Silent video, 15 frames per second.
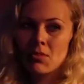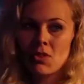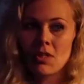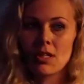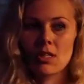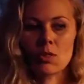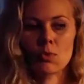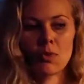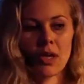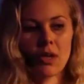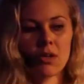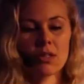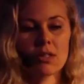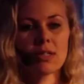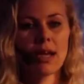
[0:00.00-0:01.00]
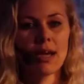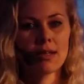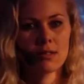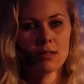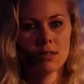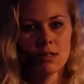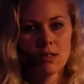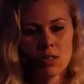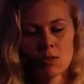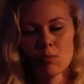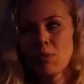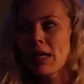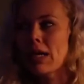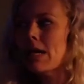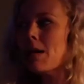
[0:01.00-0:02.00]
So this is where you can start
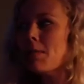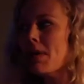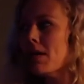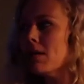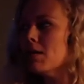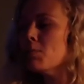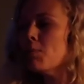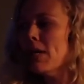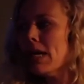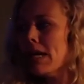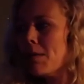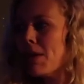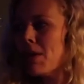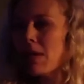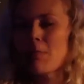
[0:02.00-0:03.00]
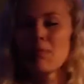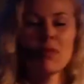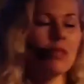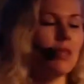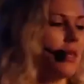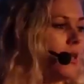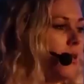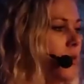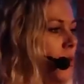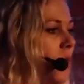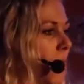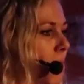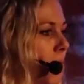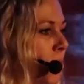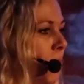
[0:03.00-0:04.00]
speaking about, speaking about empathy to
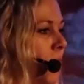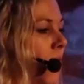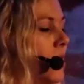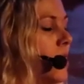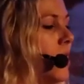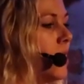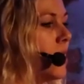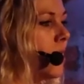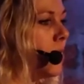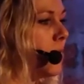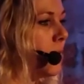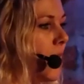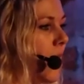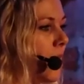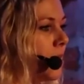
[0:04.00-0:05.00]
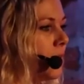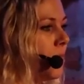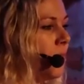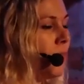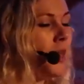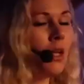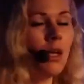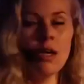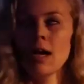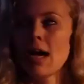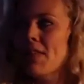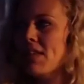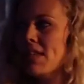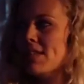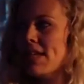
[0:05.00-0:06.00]
them and teaching them that.
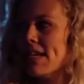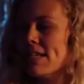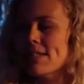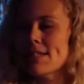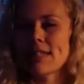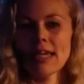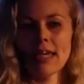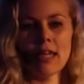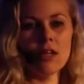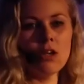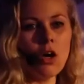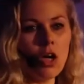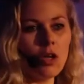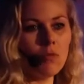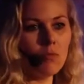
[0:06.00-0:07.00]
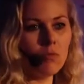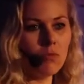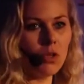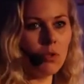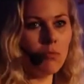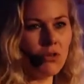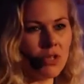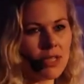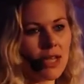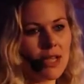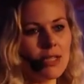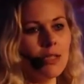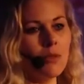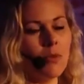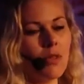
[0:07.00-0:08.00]
At this age, they can cut uh,
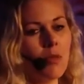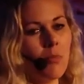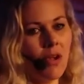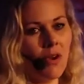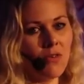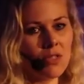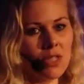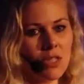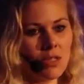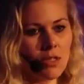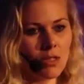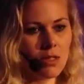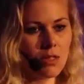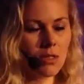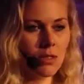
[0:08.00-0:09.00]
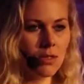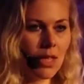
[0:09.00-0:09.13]
precisely with a pair of scissors.